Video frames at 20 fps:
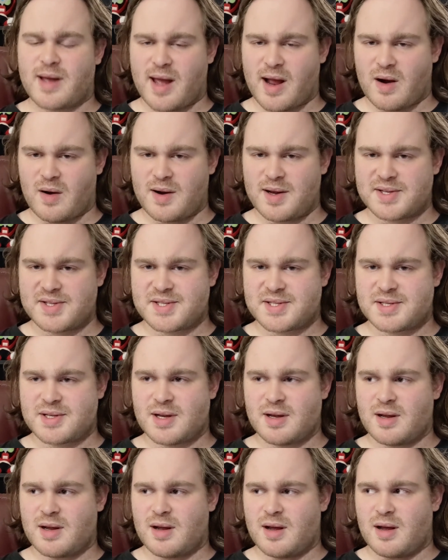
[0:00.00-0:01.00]
carries,
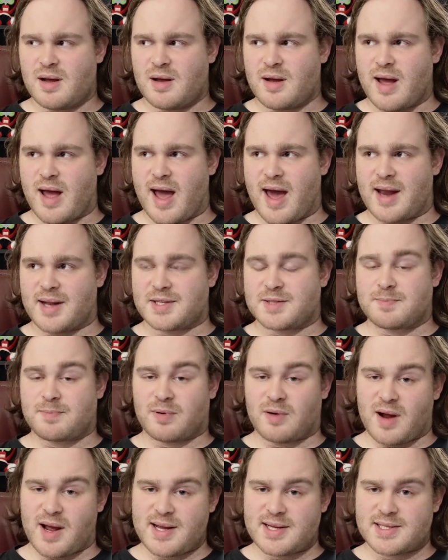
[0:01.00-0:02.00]
at its
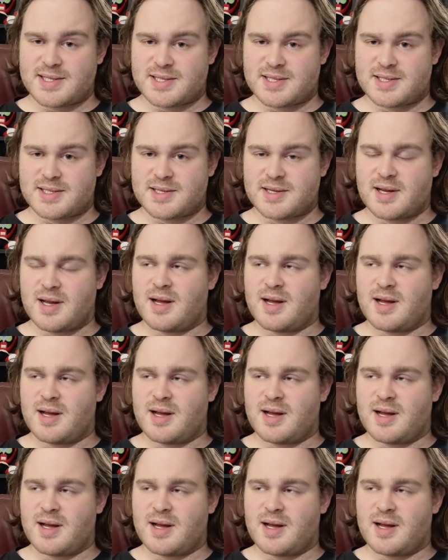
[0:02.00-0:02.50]
price,